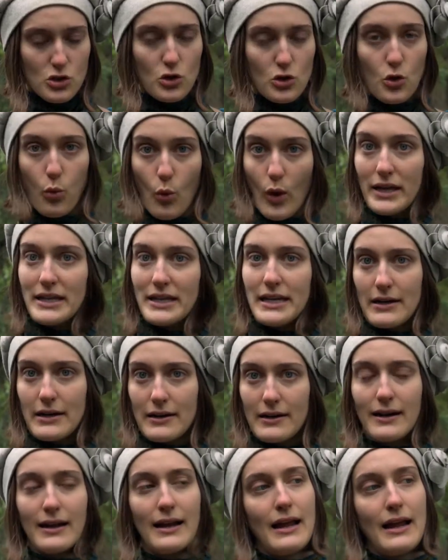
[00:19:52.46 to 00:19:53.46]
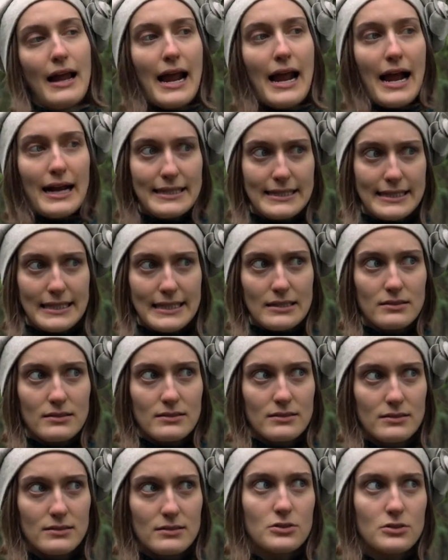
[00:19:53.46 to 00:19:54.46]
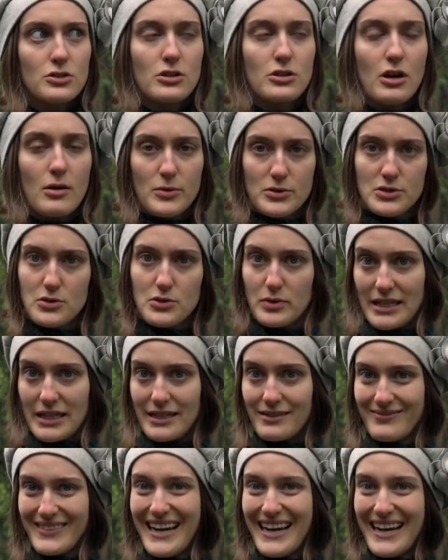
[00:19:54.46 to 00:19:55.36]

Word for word: took one year. Editing took almost three.